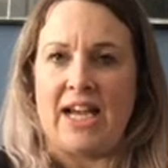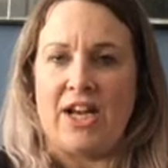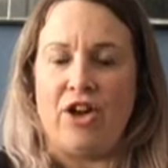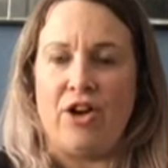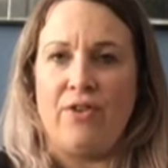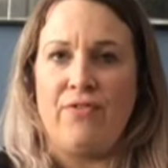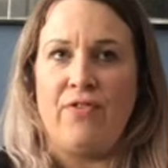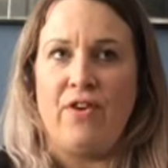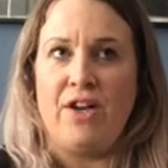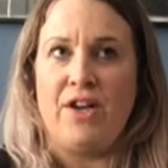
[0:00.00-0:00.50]
and
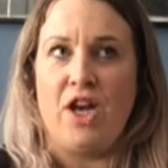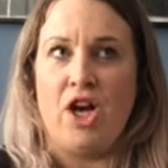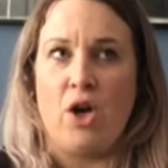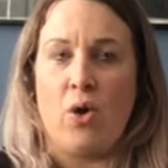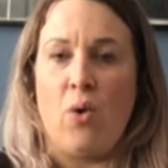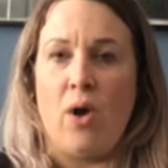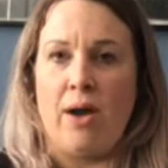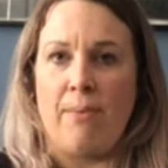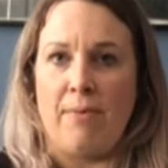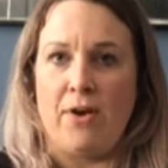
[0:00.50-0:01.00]
I find her
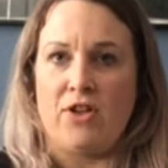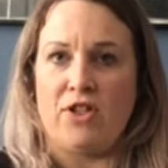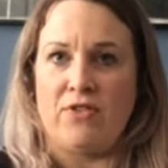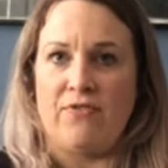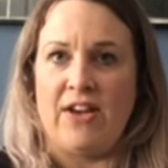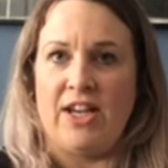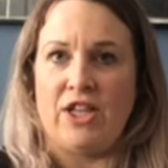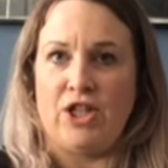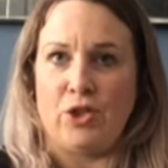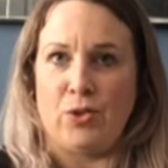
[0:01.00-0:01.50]
quite
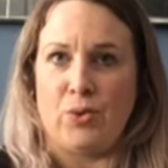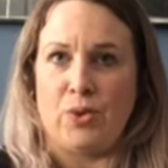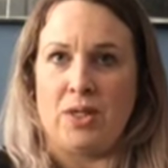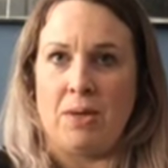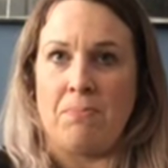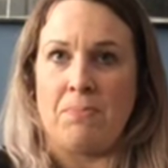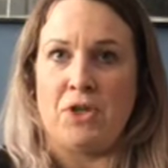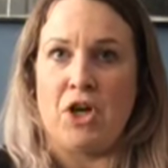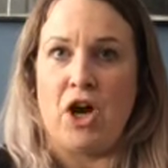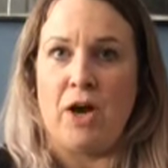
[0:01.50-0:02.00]
motivational
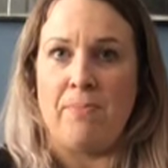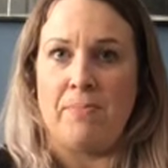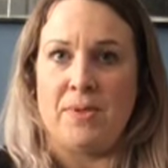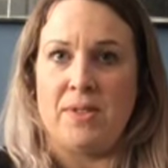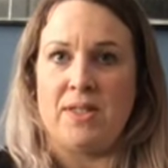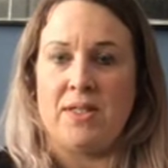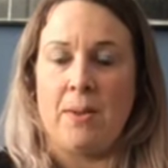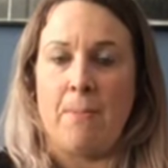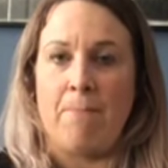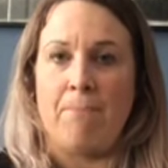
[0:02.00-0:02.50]

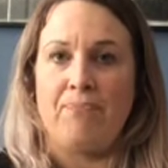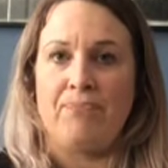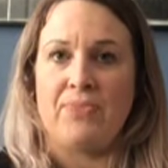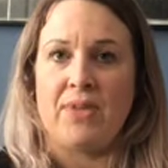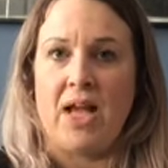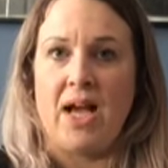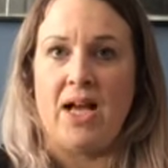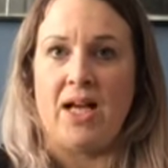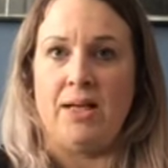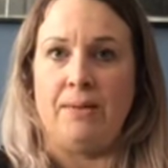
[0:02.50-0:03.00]
sometimes.
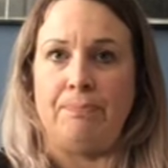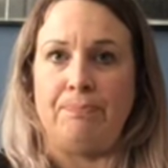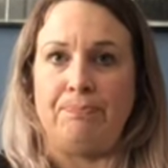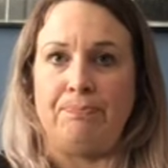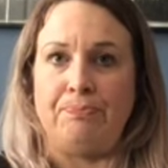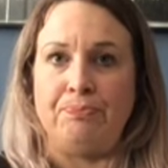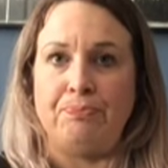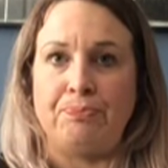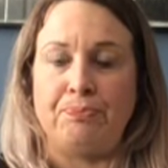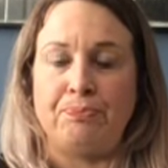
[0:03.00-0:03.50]
And